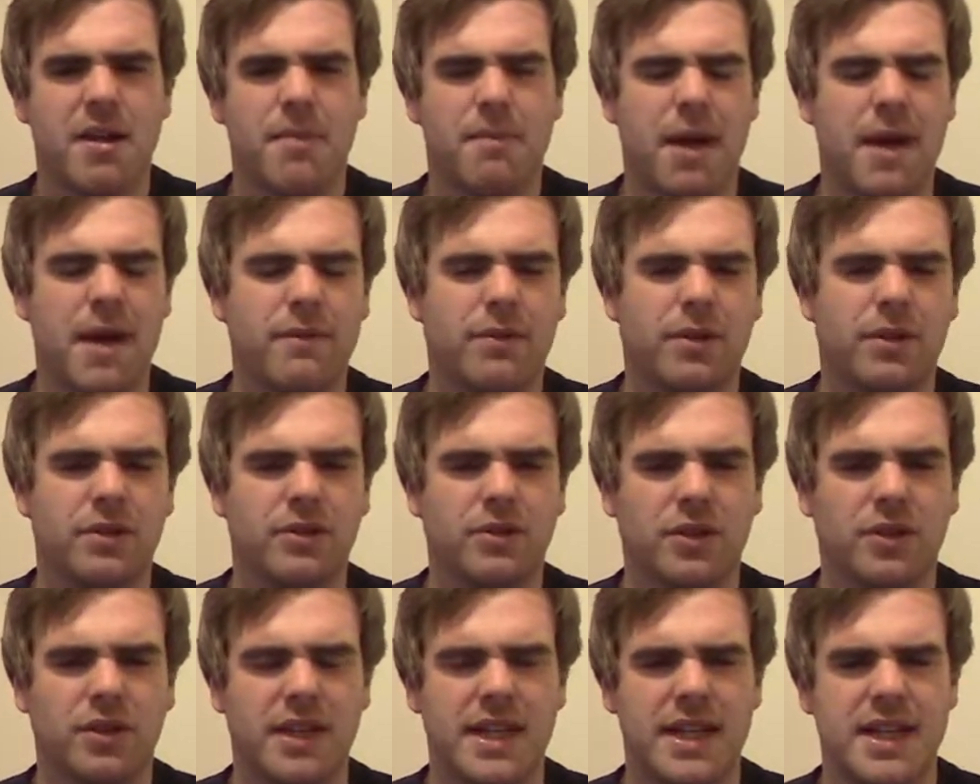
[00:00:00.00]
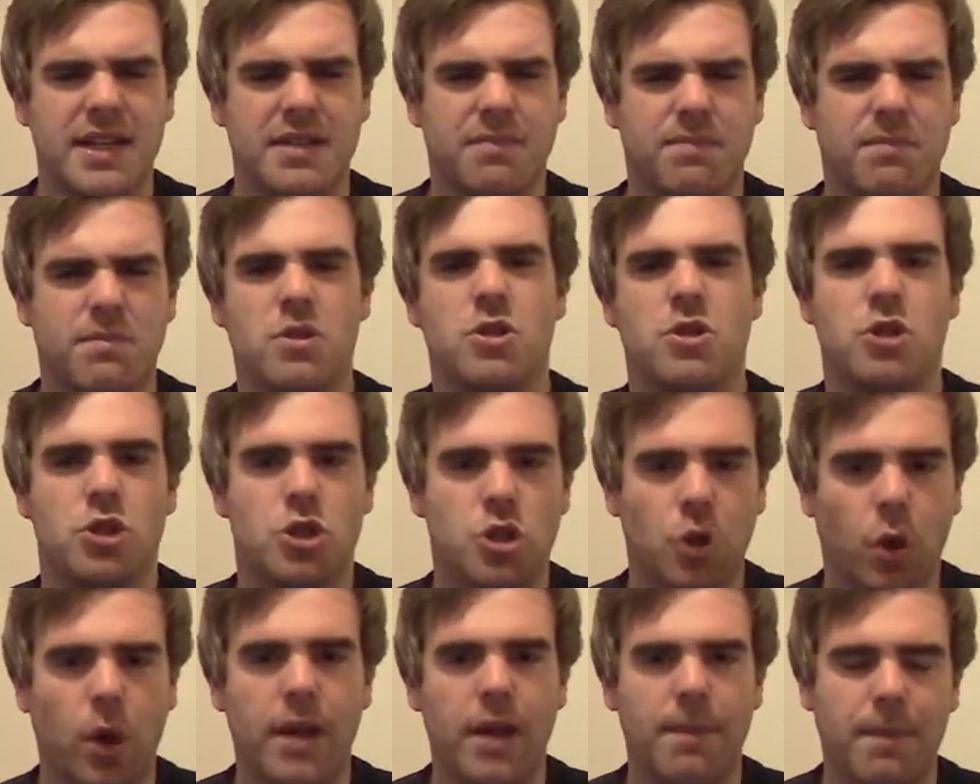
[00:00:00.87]
But everyone's on these
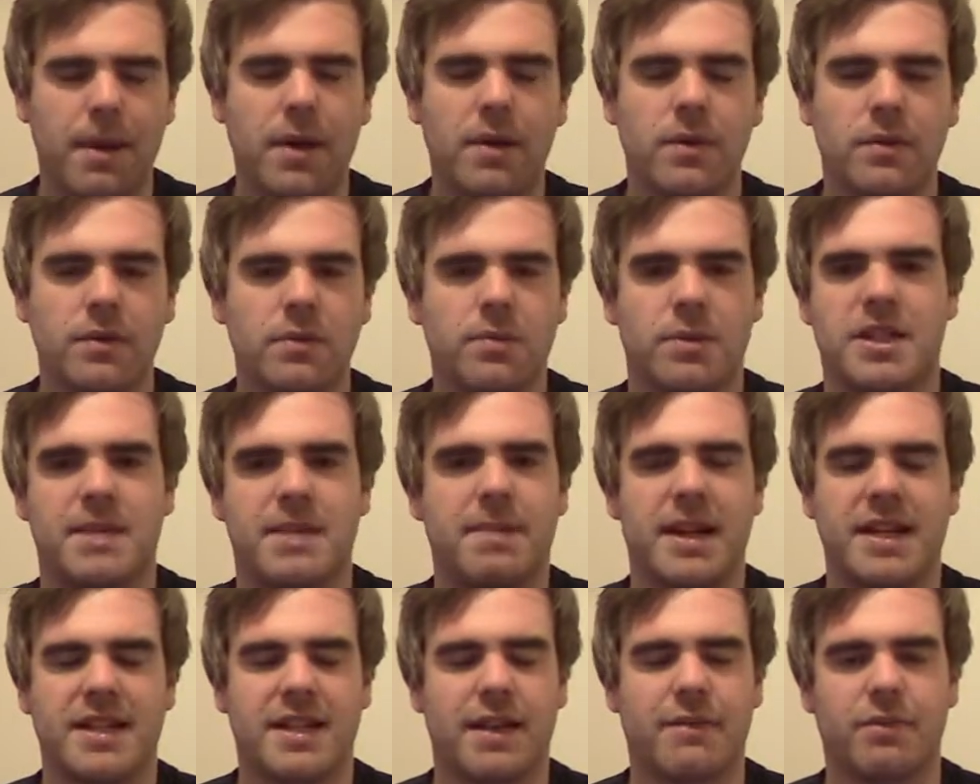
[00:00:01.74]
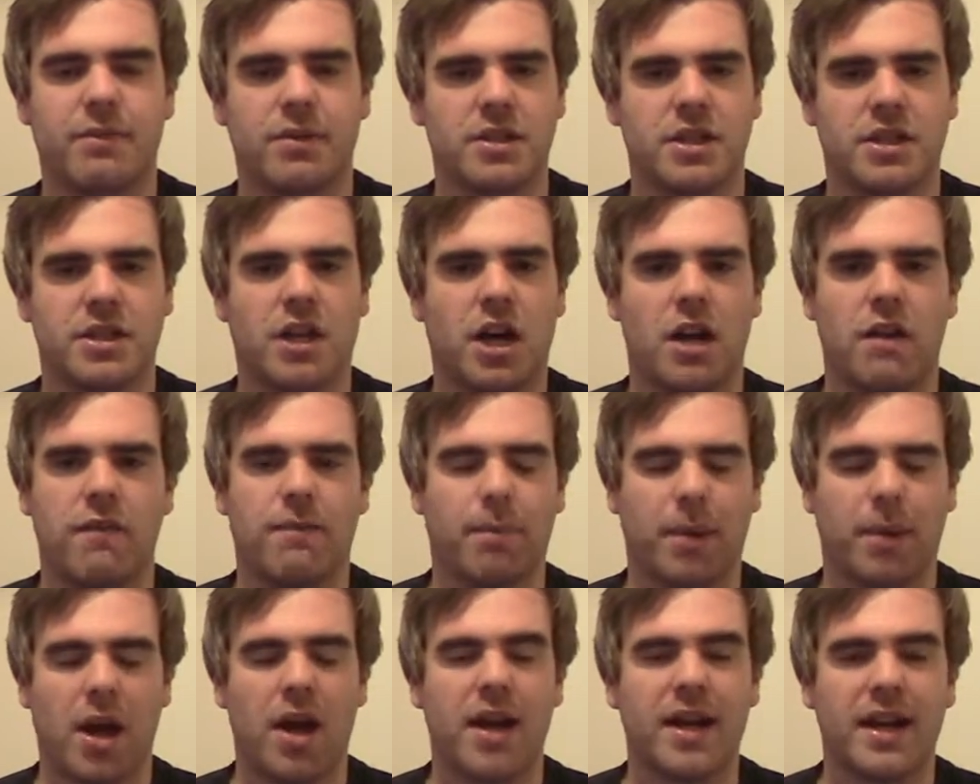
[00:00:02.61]
joy pills, which makes everyone just kind of
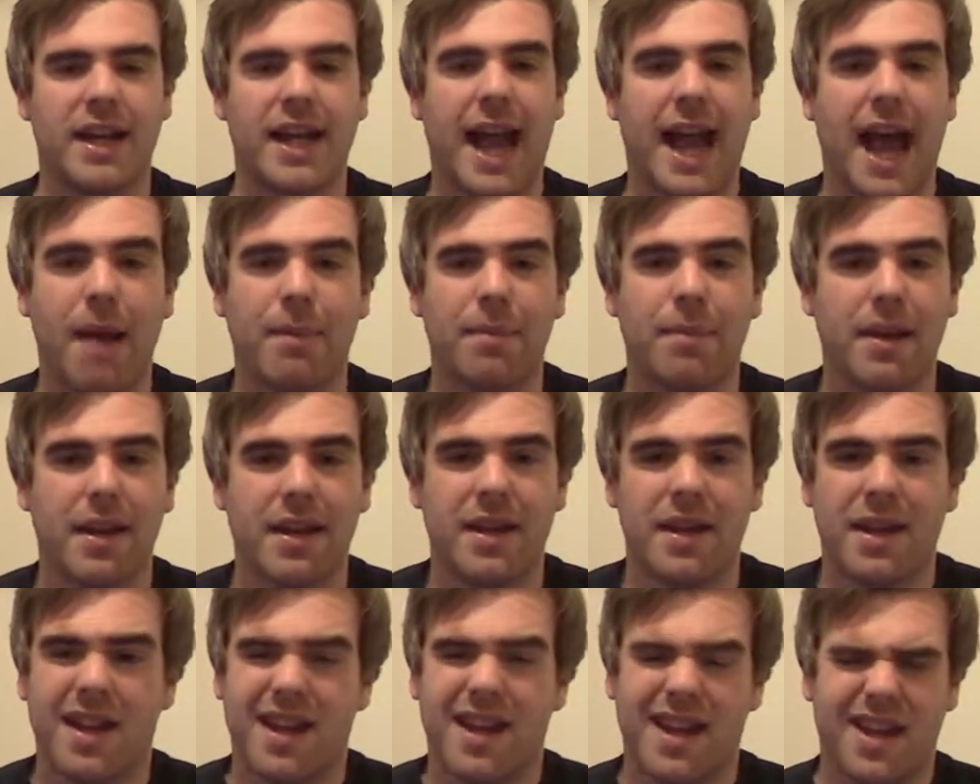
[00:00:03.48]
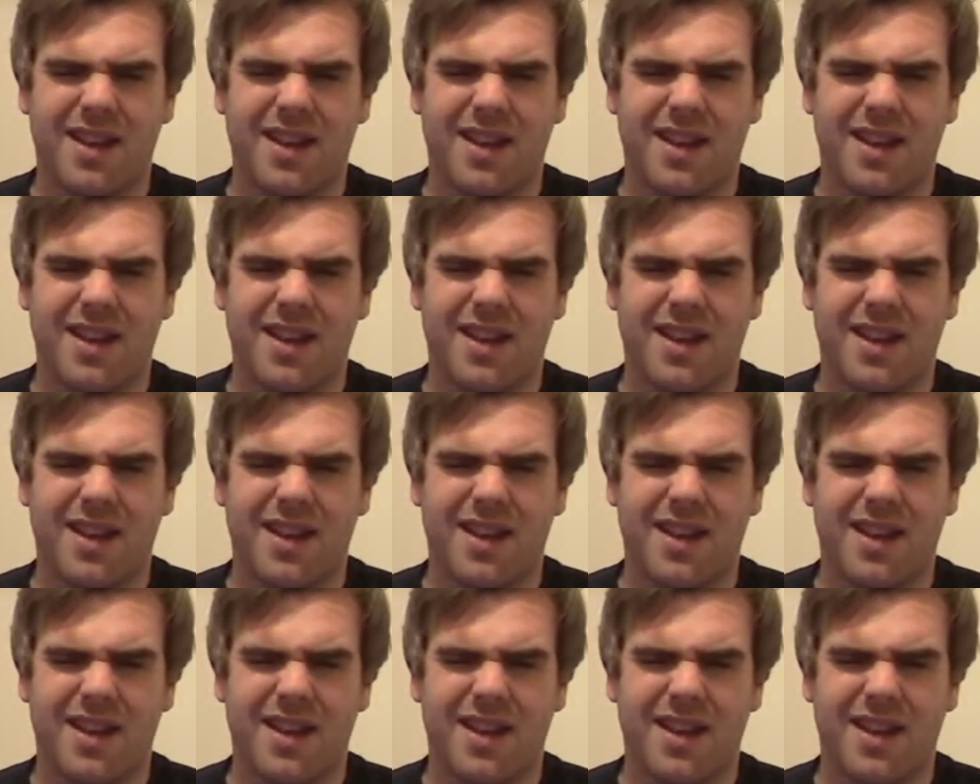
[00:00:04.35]
blindly happy.